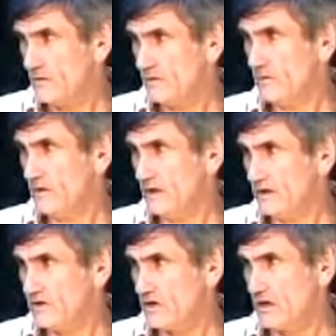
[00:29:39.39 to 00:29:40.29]
We have been
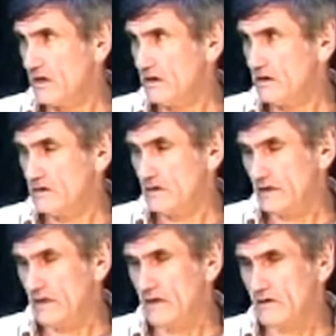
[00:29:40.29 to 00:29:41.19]
educated to
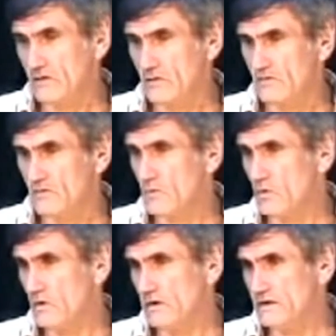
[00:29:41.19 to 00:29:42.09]
think in terms of
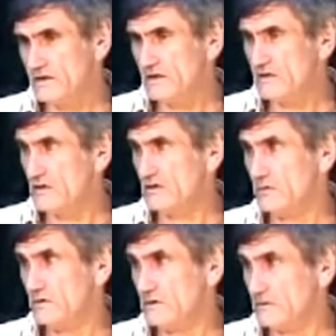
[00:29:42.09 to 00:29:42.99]
moralistic
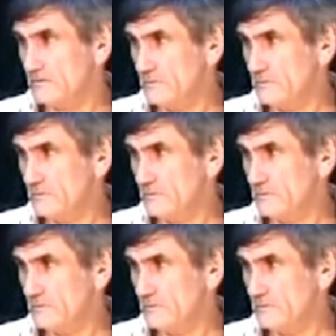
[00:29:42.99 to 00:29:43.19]
judgments.